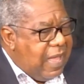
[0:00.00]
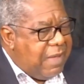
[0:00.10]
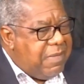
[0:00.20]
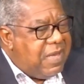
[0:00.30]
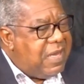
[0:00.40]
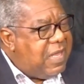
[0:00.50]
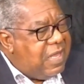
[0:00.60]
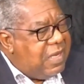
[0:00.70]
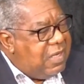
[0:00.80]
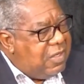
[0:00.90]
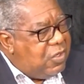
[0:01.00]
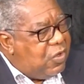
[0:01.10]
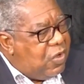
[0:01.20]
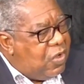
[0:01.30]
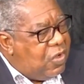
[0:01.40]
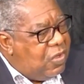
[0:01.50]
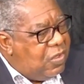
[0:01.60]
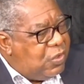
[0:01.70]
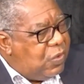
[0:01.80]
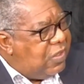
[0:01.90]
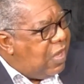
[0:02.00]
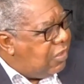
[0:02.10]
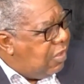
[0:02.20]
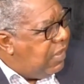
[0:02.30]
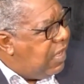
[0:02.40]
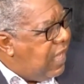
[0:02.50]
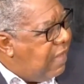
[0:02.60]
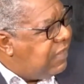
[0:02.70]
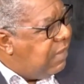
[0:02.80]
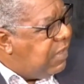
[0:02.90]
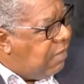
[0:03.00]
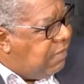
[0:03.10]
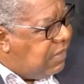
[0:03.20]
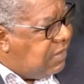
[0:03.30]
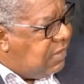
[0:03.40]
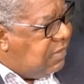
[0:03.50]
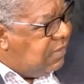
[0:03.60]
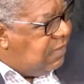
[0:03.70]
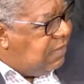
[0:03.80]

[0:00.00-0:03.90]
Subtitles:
I may need to go to a doctor because I have symptoms.